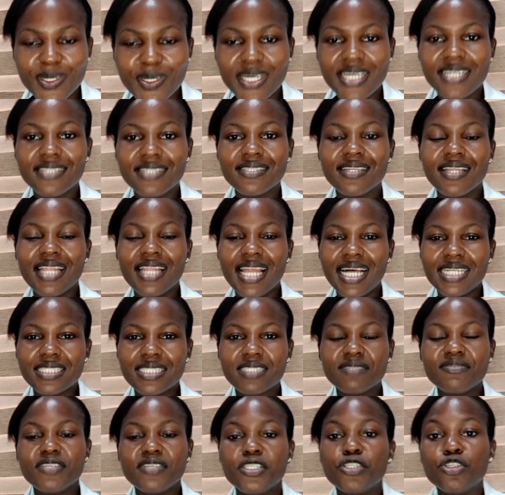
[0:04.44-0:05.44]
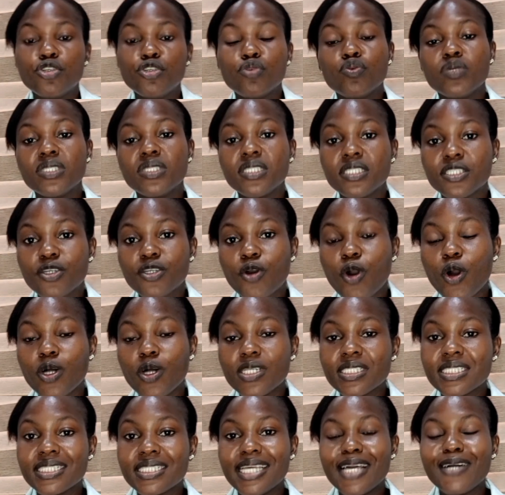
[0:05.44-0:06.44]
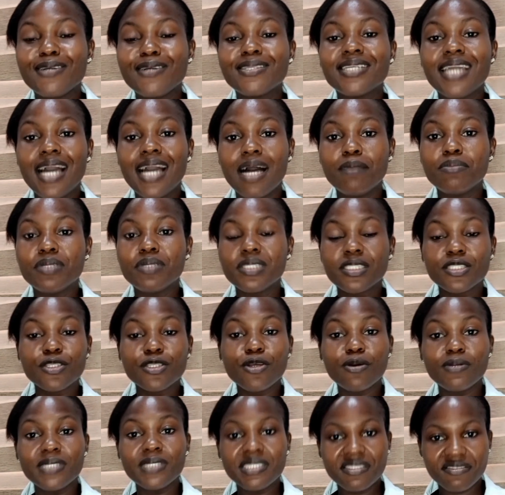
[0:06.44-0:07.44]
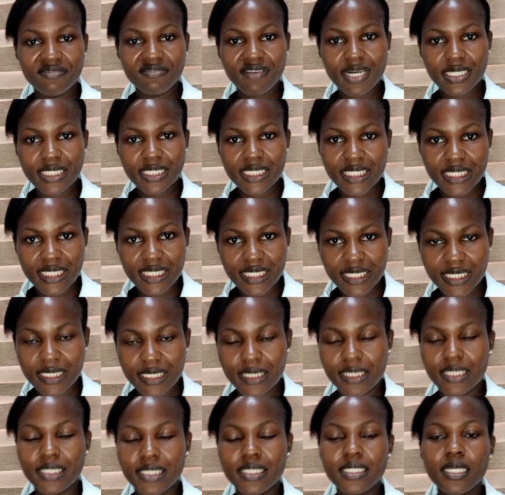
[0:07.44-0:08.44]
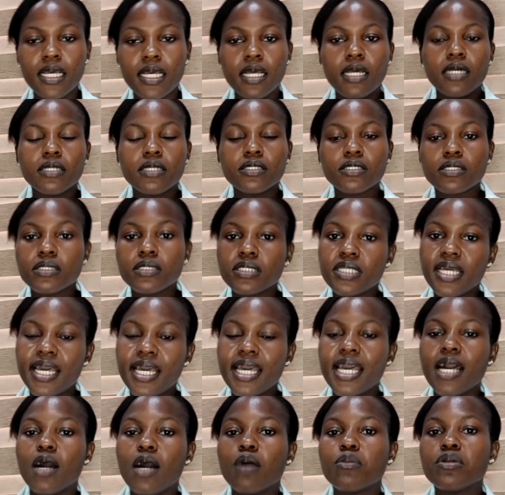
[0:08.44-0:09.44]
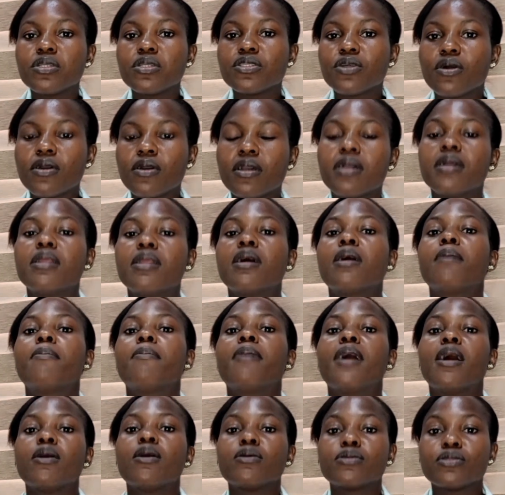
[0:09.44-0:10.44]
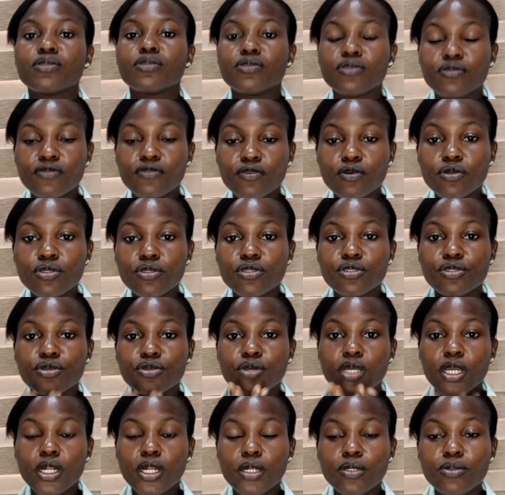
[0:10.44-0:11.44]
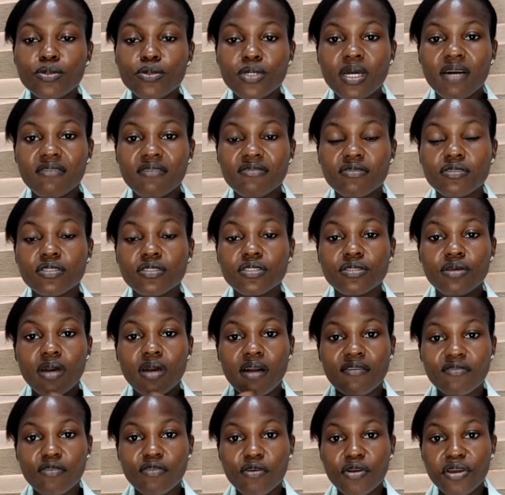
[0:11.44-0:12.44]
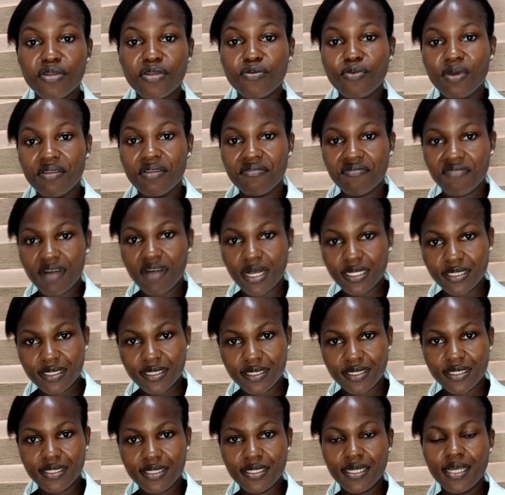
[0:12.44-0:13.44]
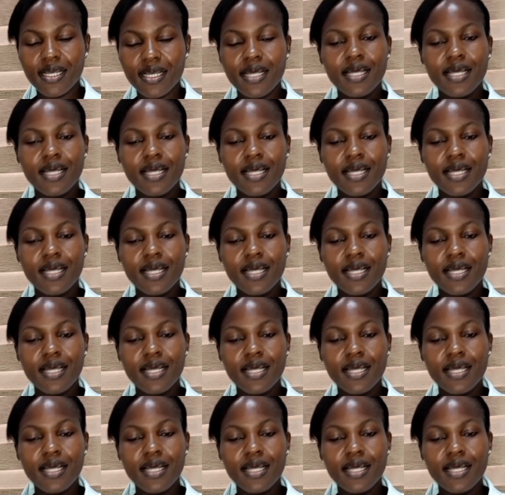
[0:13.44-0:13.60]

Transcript: in the last video, we discussed healthy habits during the fasting season. Today, I'll be talking about foods to include and foods to avoid when fasting.